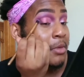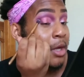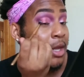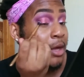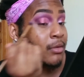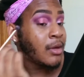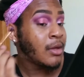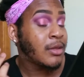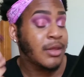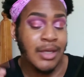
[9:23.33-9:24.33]
Hello?
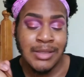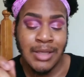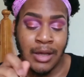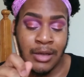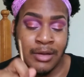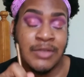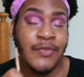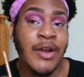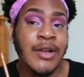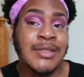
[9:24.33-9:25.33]
This color is
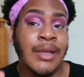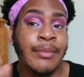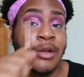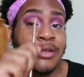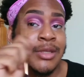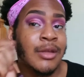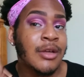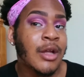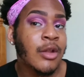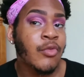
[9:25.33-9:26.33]
very similar to the
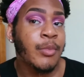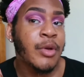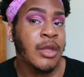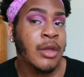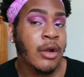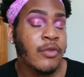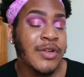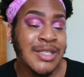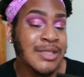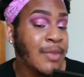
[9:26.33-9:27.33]
color we put in our
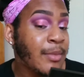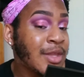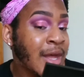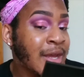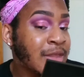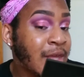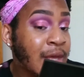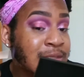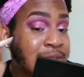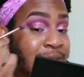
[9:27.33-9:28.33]
crease. It's maybe like
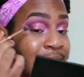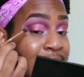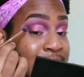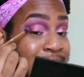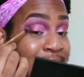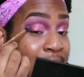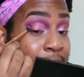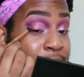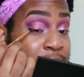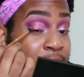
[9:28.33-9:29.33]
the slightest
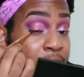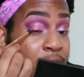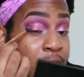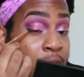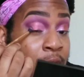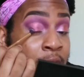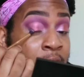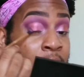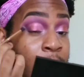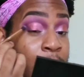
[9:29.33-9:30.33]
hair darker.
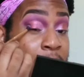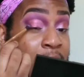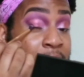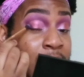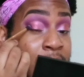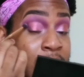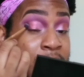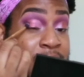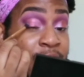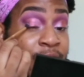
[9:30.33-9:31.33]
But it
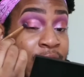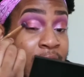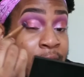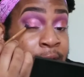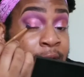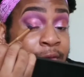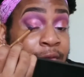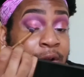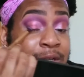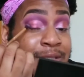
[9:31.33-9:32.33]
looks very,
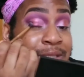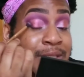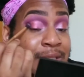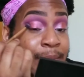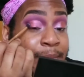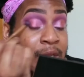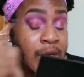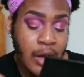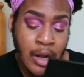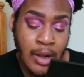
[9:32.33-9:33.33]
very
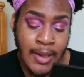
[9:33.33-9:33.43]
similar.